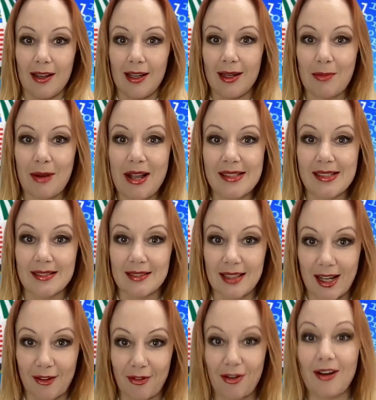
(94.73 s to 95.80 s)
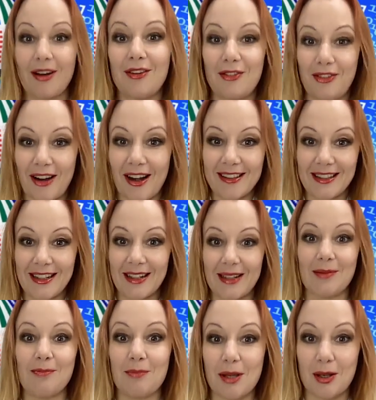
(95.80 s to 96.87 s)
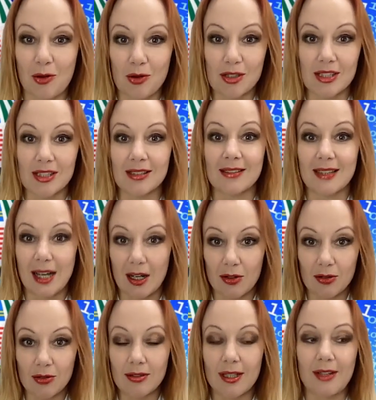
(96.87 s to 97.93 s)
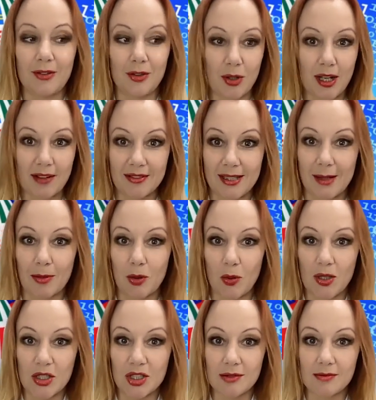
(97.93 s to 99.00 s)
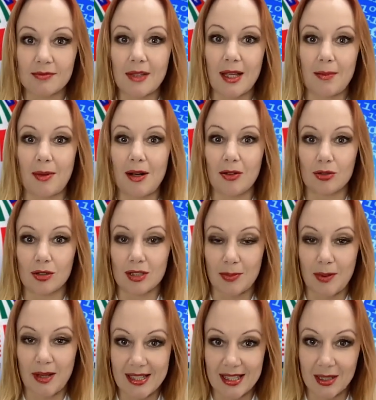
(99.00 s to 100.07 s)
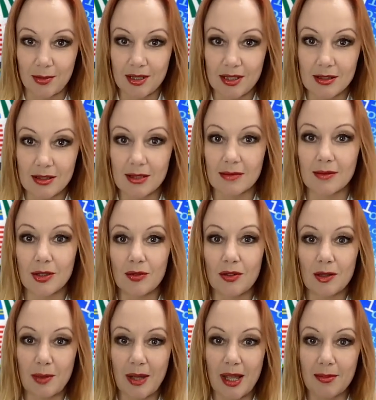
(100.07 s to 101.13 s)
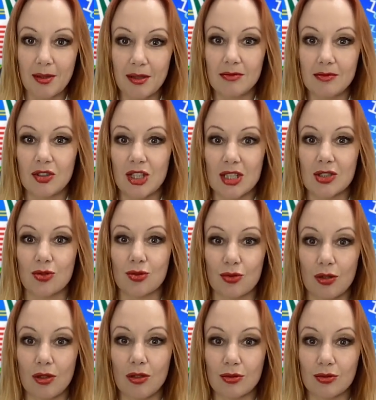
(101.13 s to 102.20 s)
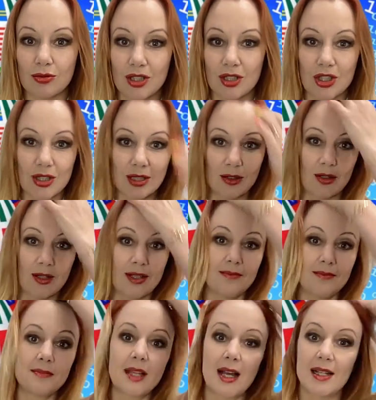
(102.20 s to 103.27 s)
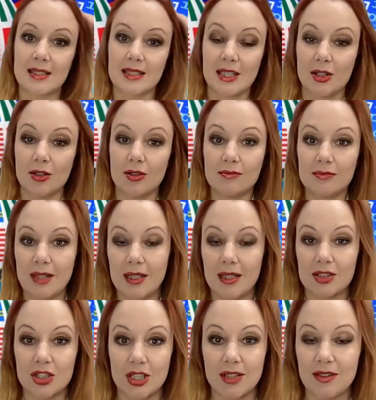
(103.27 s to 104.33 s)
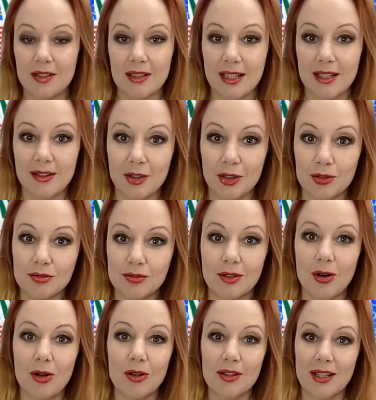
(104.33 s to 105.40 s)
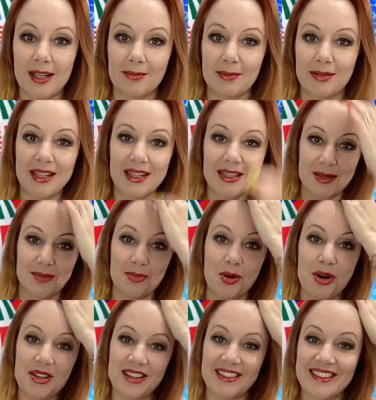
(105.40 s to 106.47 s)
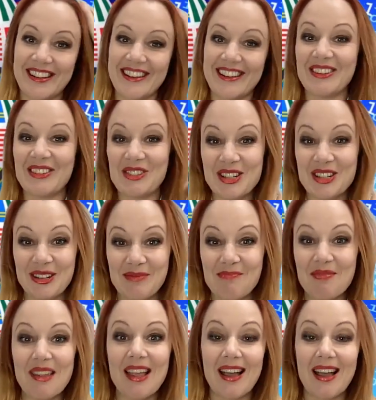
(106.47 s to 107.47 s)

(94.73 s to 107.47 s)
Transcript: Amazing life, finally. Because now, if you have some question about space and business, you will be able just to call to Digital Olga, ask her, and she will give you all the updates more than real Olga.